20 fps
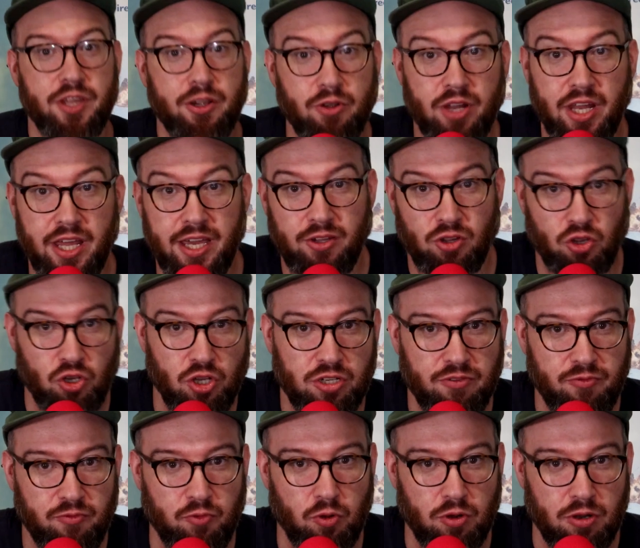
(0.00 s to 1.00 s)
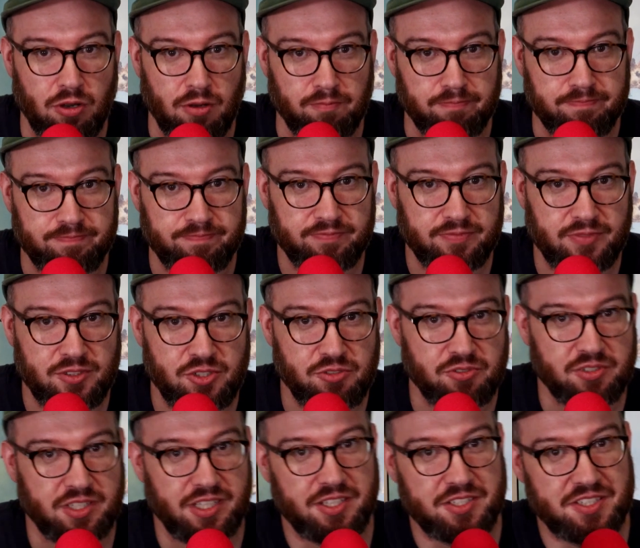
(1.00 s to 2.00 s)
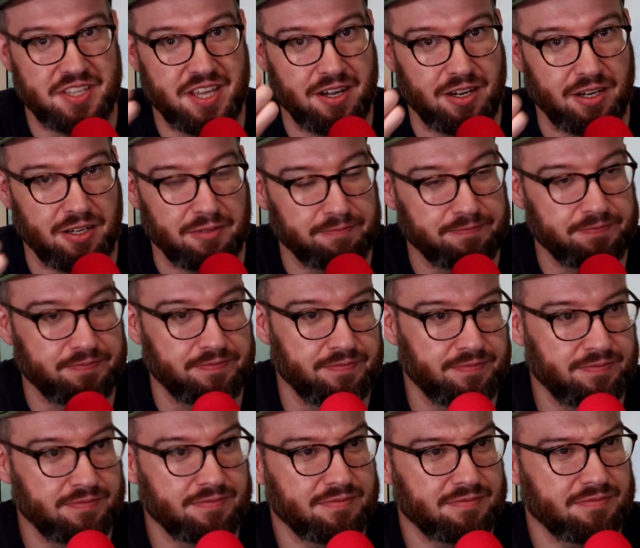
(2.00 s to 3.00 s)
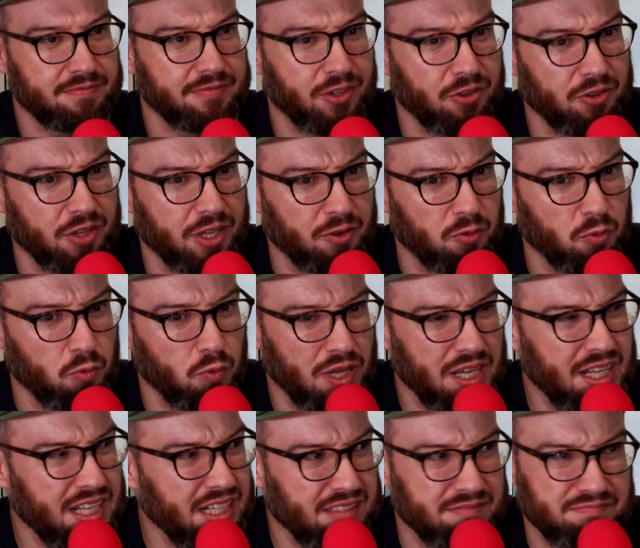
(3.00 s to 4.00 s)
they were like, look for him. She was like, he's there. And they were like, what?